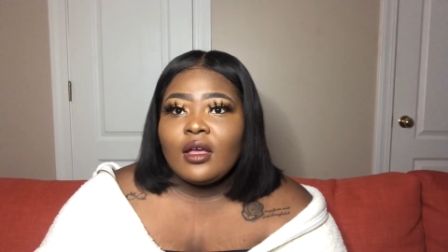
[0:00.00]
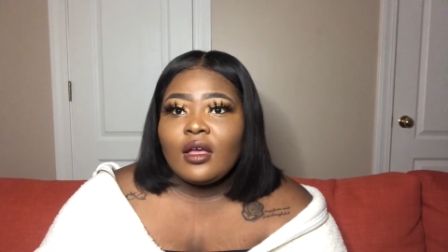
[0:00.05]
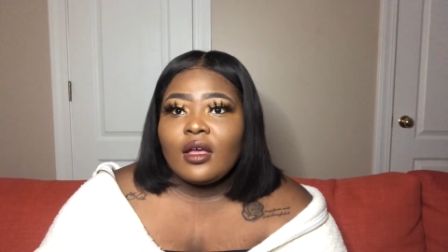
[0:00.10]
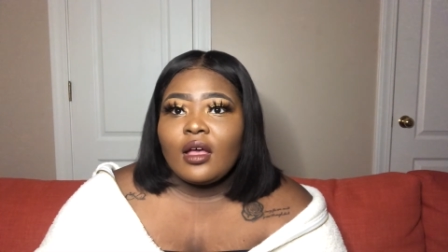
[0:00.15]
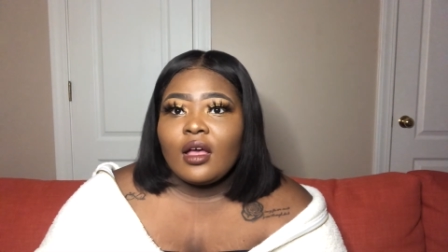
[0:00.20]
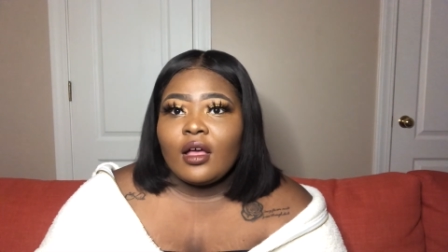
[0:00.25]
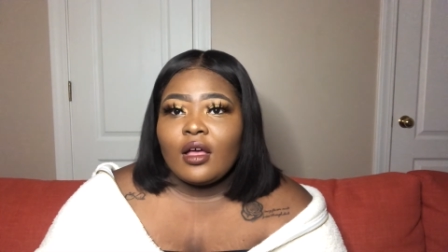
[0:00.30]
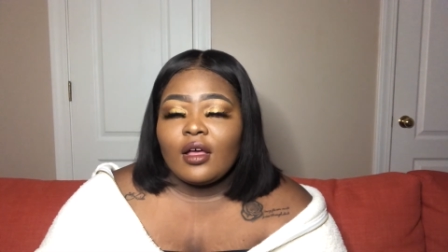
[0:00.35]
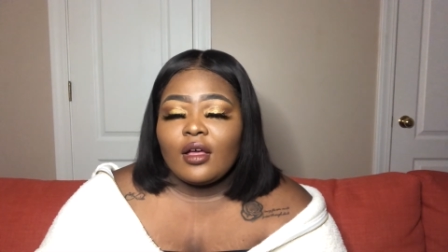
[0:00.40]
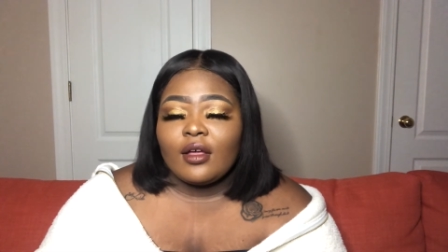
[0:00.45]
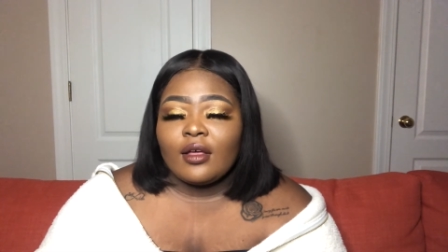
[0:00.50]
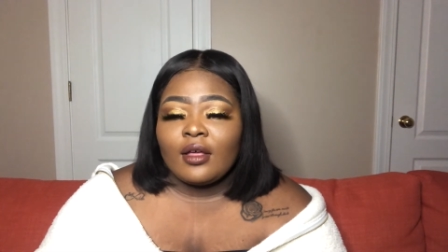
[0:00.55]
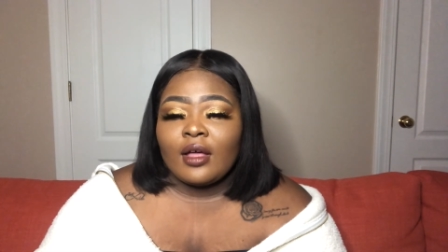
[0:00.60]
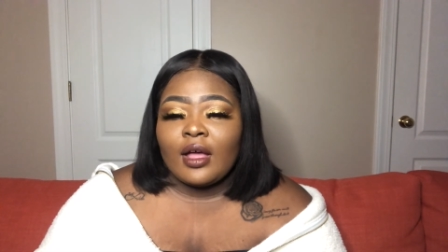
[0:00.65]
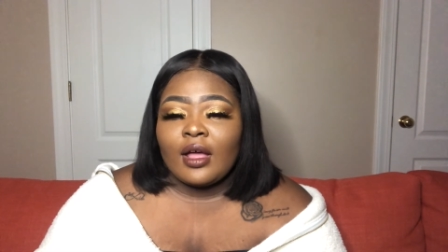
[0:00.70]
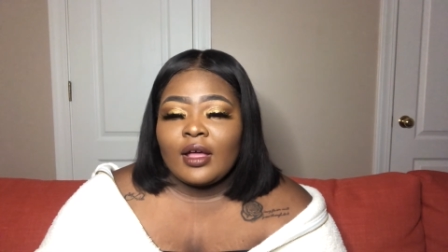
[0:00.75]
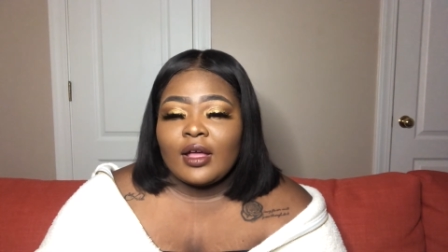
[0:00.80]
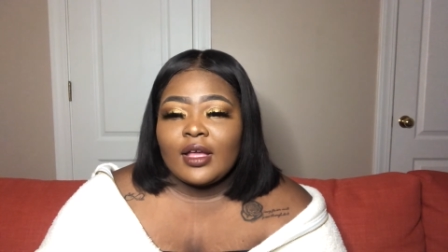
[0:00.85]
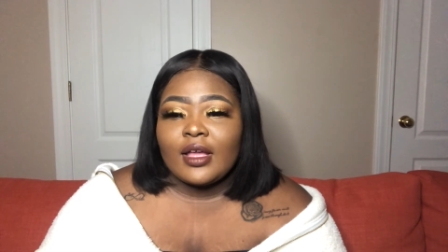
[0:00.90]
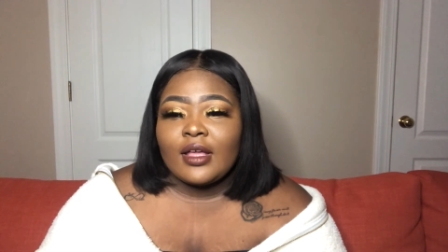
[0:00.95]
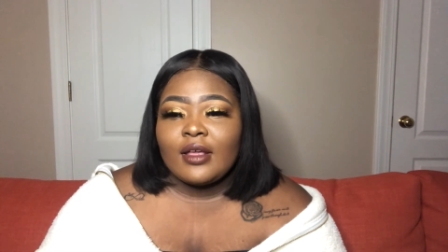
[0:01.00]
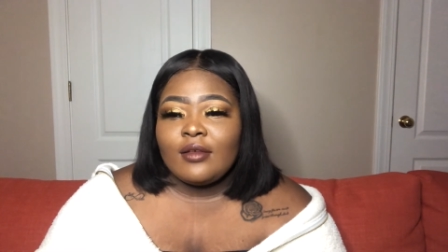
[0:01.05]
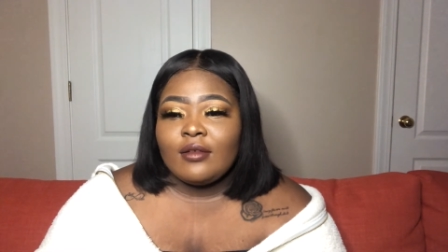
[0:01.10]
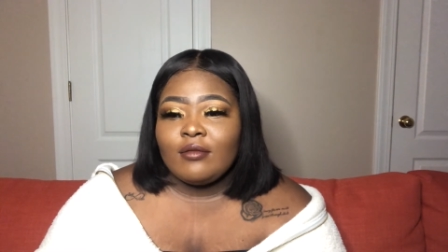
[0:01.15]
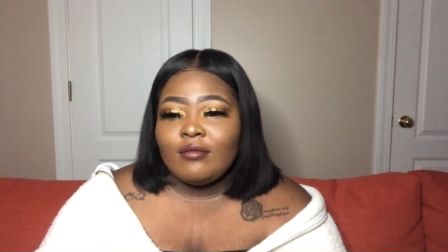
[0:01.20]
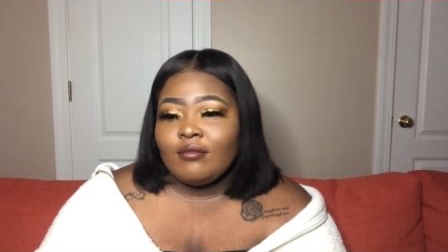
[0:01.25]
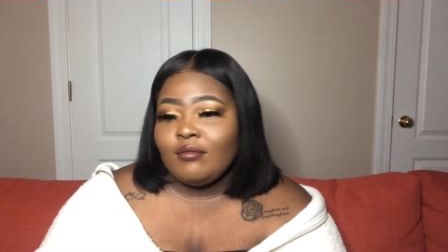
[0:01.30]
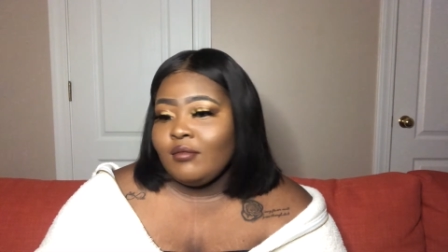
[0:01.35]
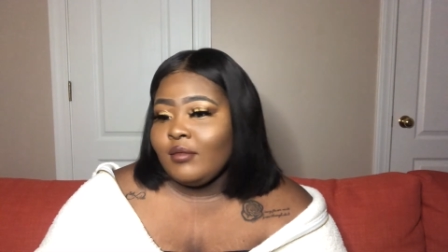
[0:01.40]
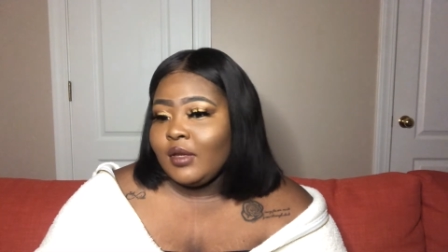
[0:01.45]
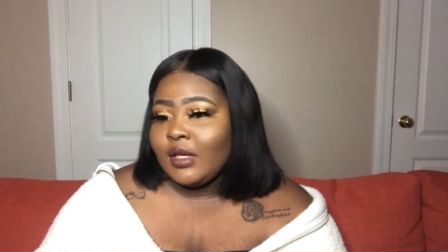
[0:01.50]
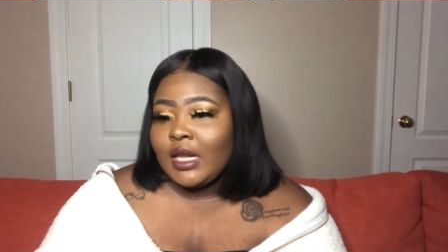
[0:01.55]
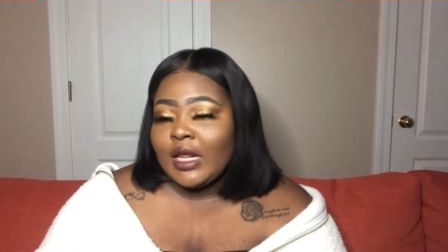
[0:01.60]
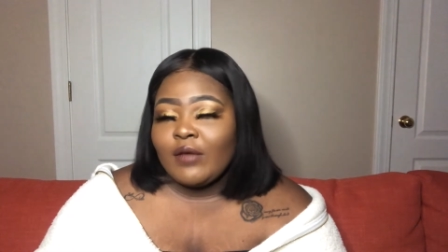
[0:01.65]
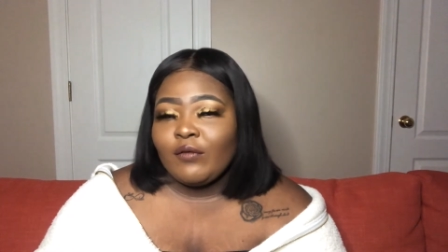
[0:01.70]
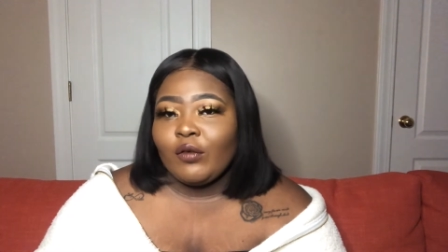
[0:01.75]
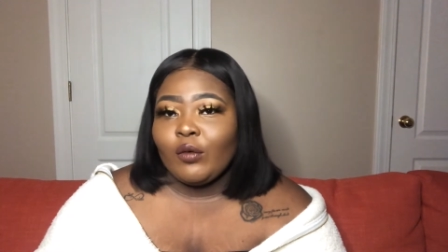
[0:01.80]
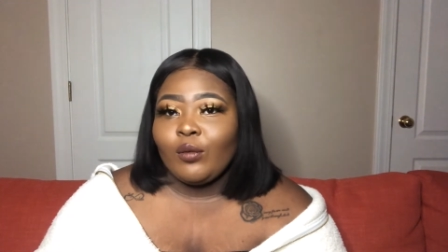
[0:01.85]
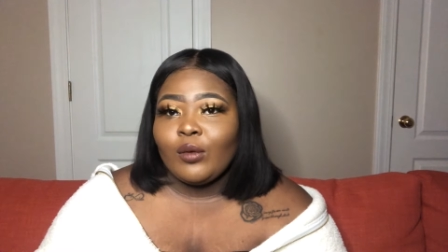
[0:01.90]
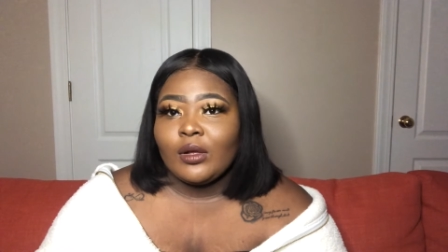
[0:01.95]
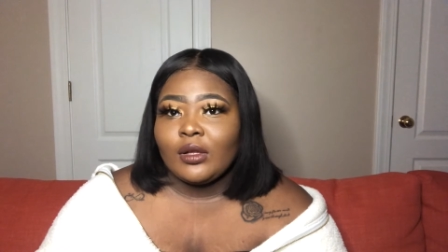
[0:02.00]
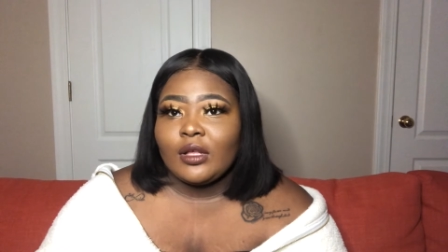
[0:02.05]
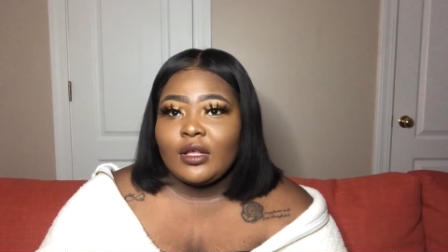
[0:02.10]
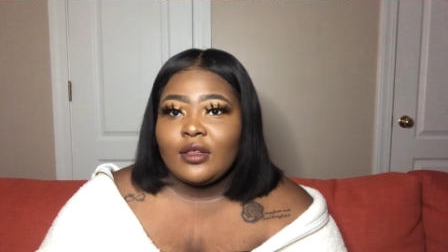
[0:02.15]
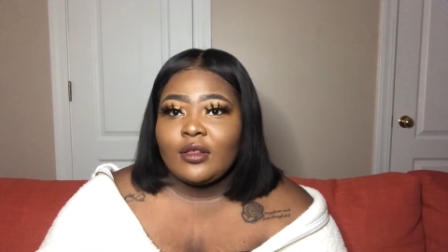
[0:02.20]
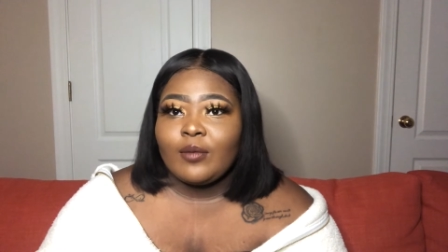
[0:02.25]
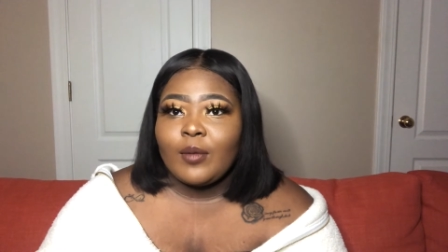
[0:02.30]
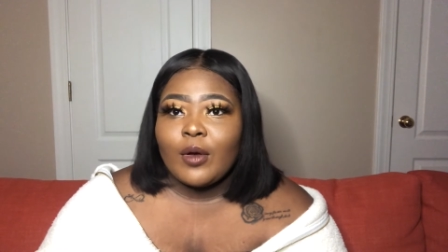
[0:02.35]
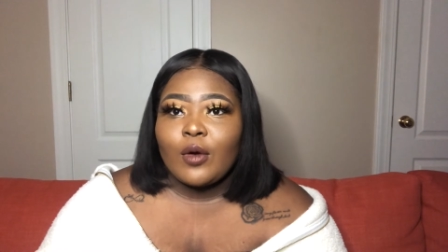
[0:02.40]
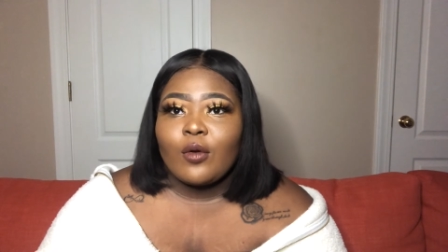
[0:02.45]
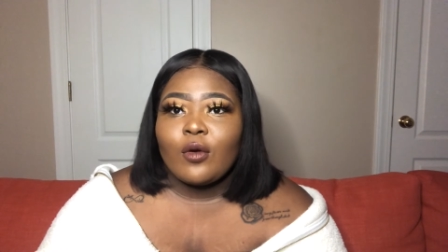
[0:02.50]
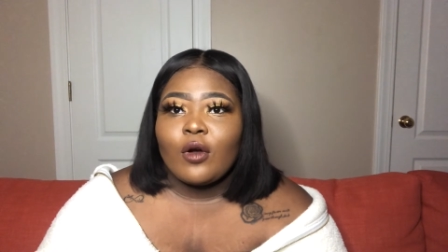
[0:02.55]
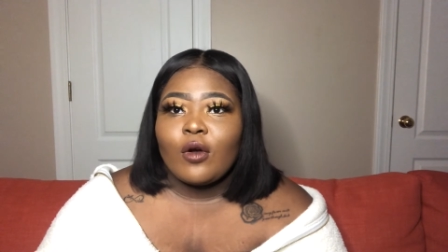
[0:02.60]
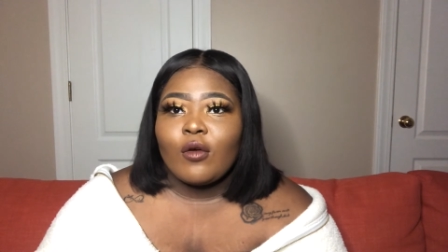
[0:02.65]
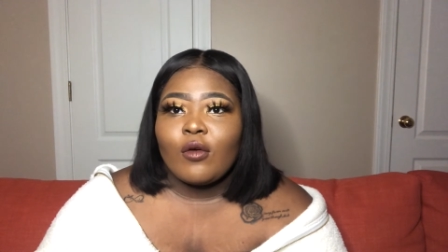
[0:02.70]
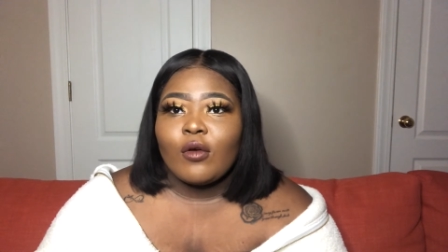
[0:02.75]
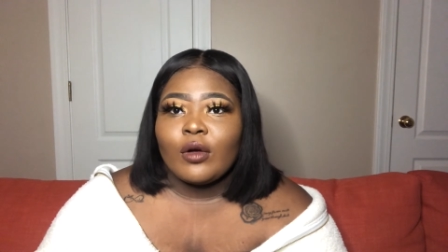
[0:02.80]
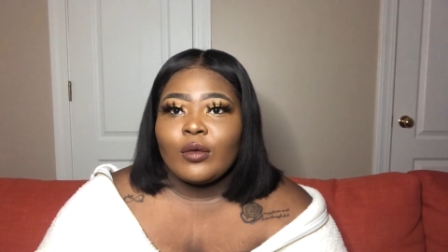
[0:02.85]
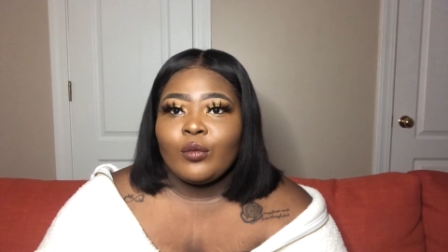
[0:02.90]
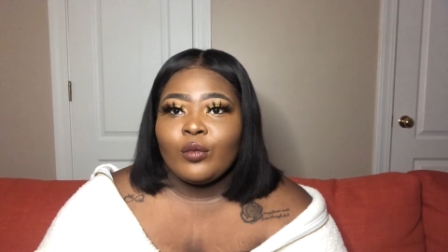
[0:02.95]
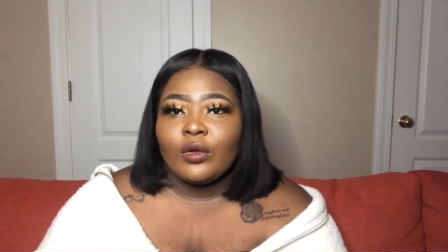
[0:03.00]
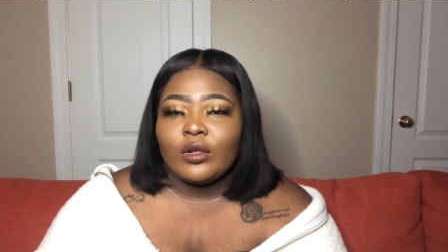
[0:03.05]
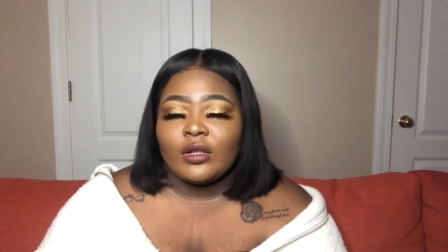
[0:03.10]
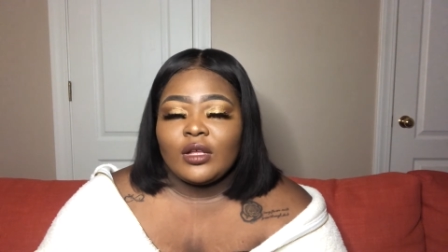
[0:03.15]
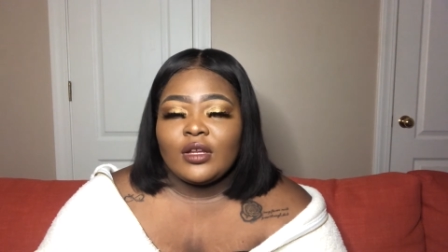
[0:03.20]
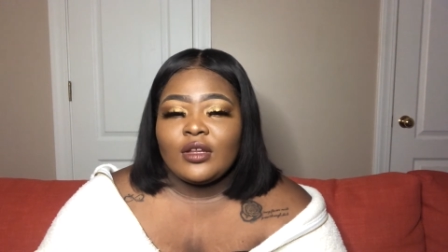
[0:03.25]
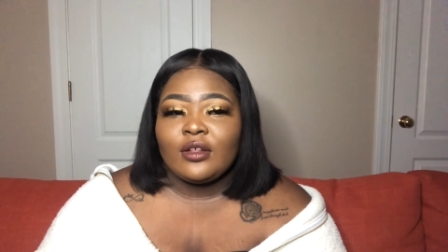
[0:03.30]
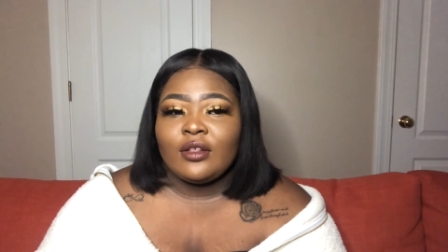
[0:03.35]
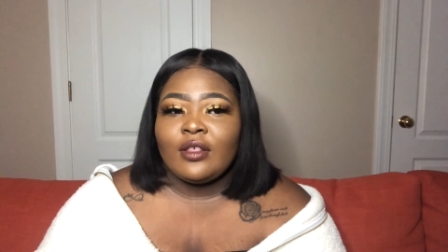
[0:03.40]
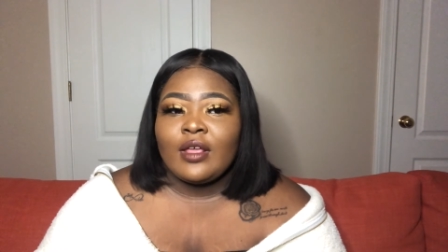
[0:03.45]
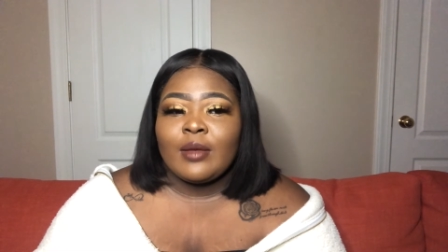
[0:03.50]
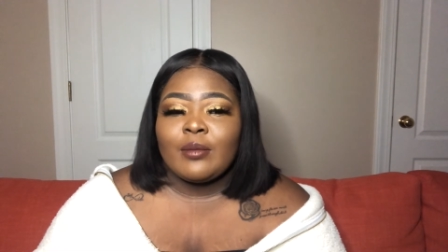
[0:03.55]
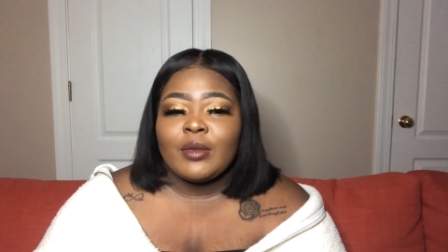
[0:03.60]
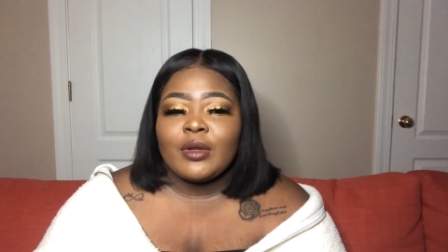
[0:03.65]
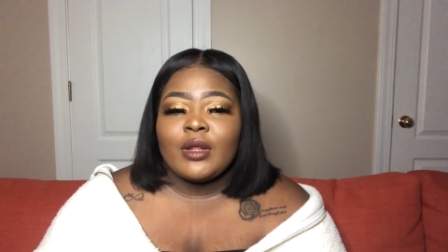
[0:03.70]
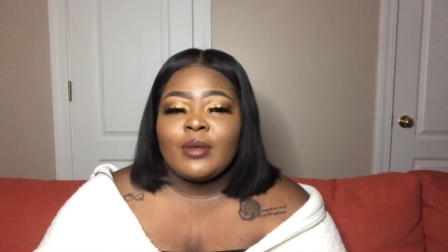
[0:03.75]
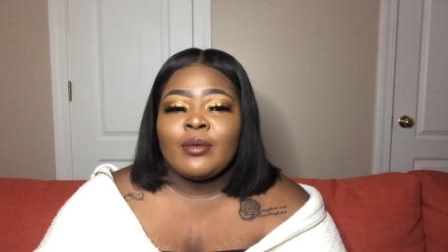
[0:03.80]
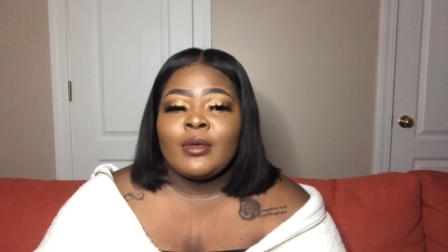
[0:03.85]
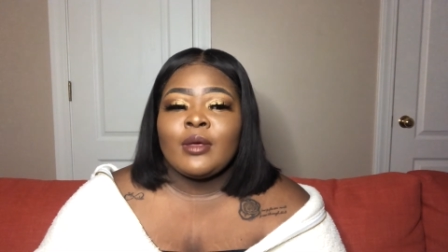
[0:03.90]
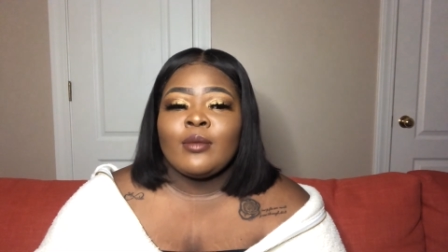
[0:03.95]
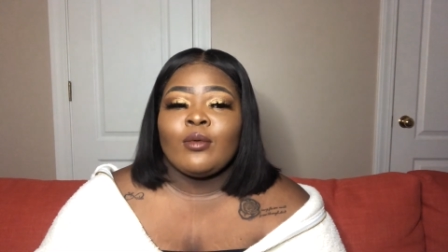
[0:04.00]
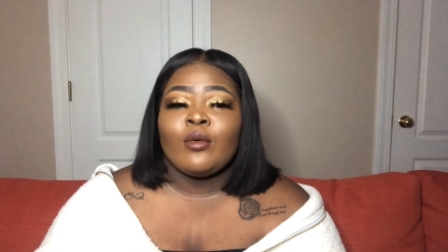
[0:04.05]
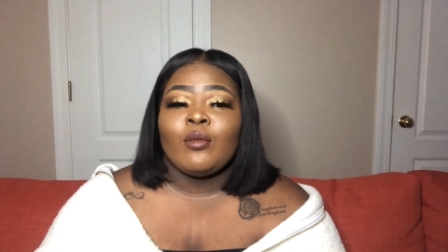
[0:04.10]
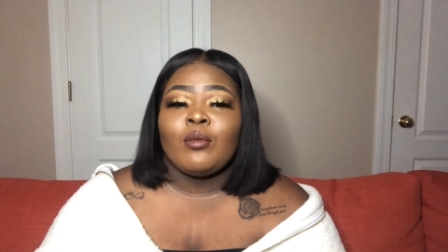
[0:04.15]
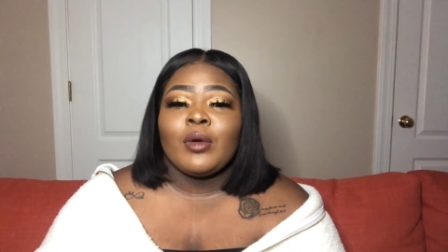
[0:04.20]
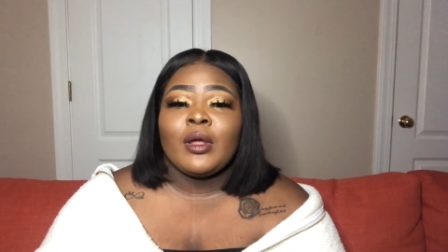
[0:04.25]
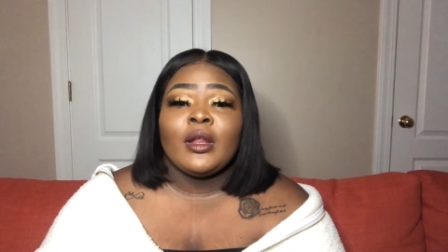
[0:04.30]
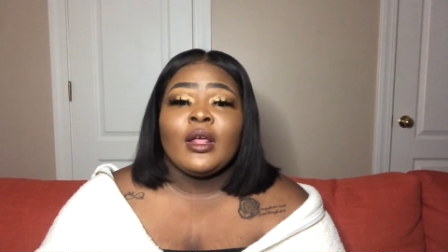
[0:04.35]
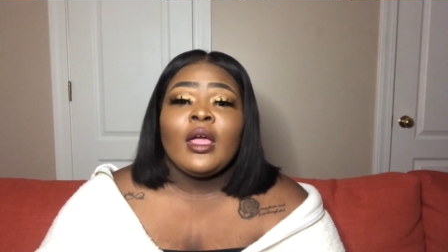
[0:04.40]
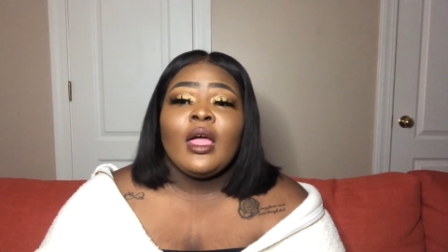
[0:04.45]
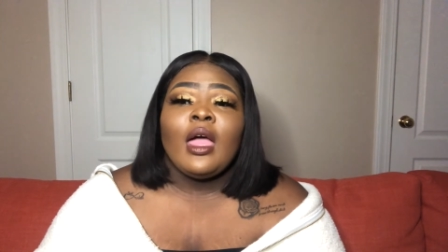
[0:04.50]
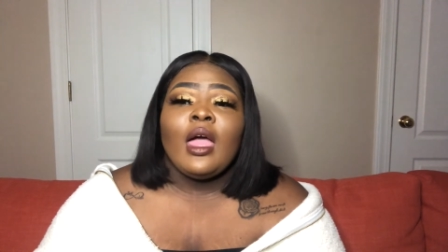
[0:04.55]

I never really spoke on really to that many people, but